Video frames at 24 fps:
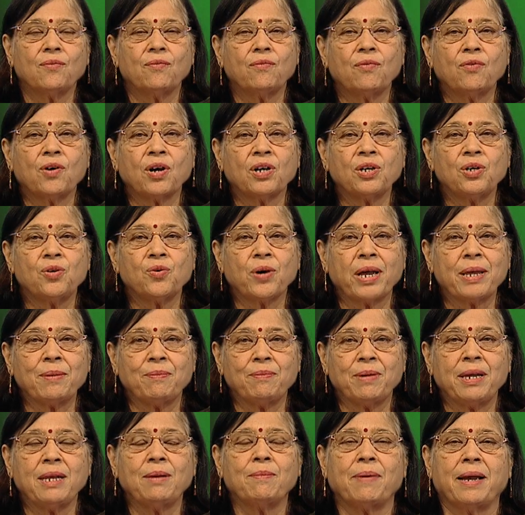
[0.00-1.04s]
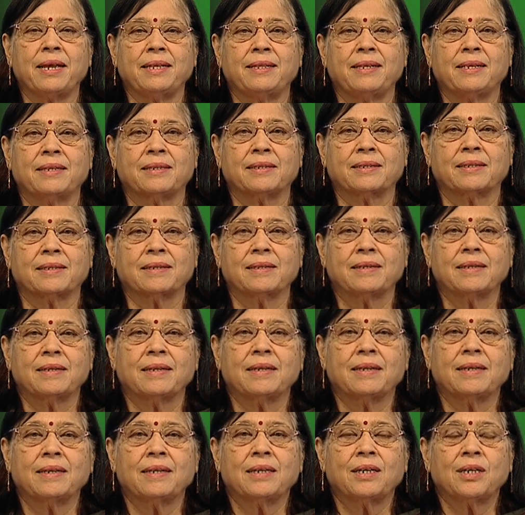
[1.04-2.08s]
what do I mean by this?
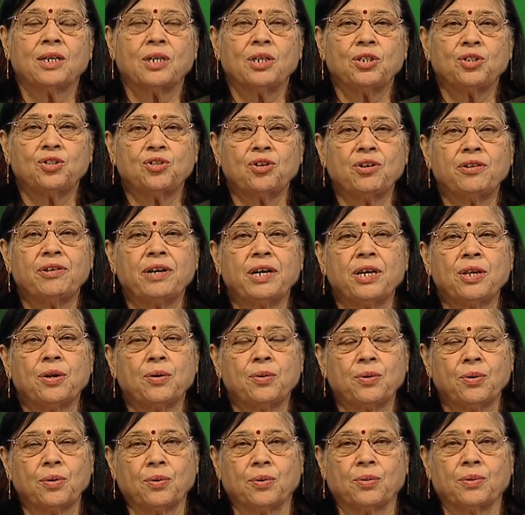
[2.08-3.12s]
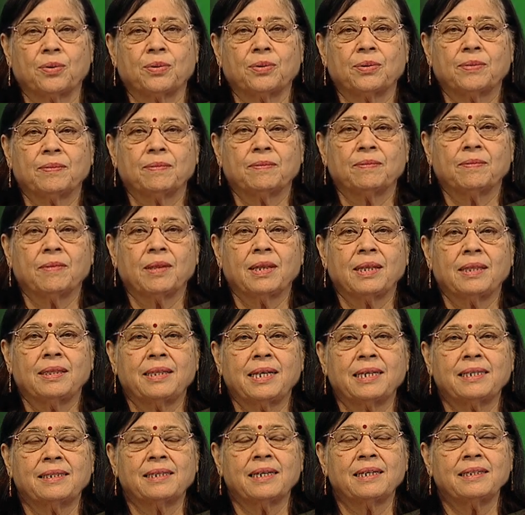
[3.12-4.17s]
Children, you know
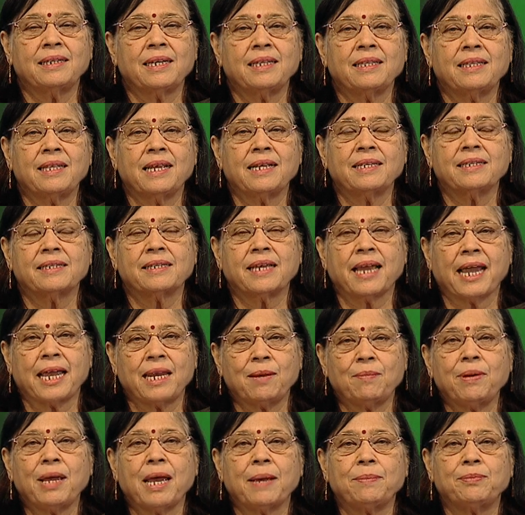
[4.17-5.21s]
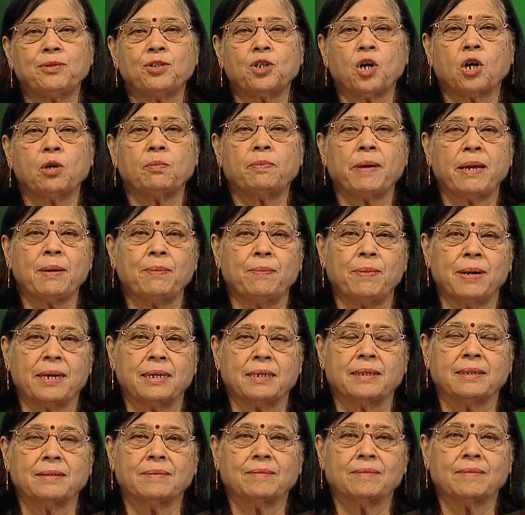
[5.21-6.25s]
that certain things can be absorbed by
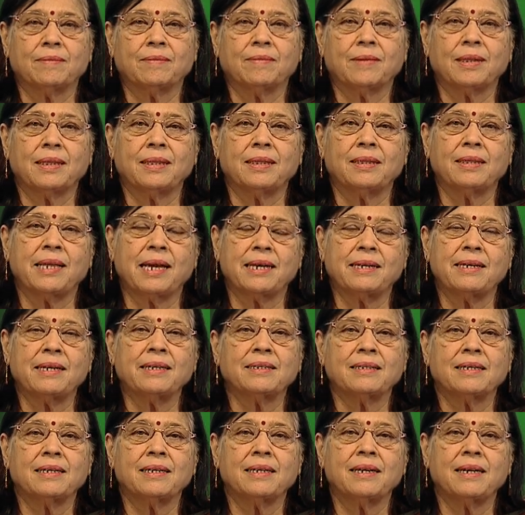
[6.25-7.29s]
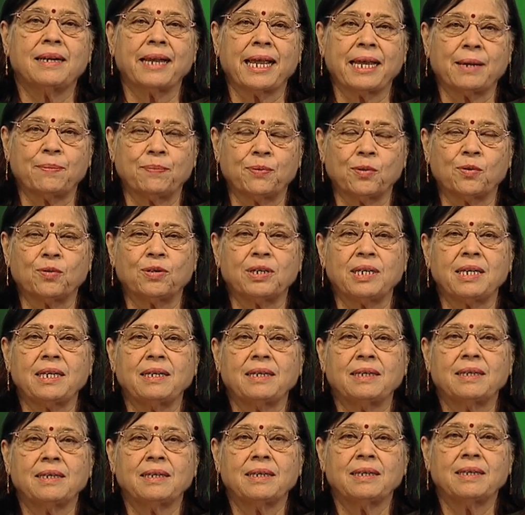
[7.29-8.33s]
blood, that is, like protein,
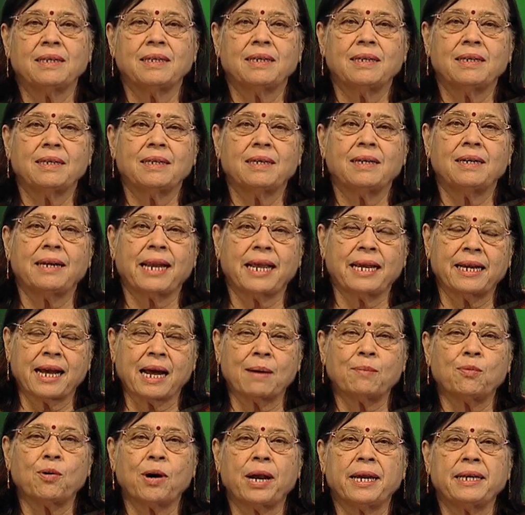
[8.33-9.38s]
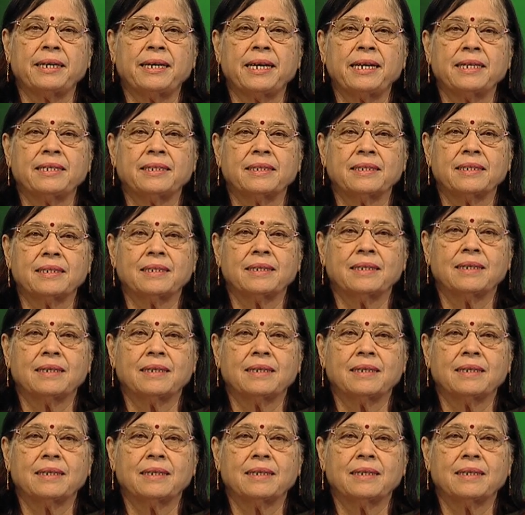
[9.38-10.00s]
like carbohydrates,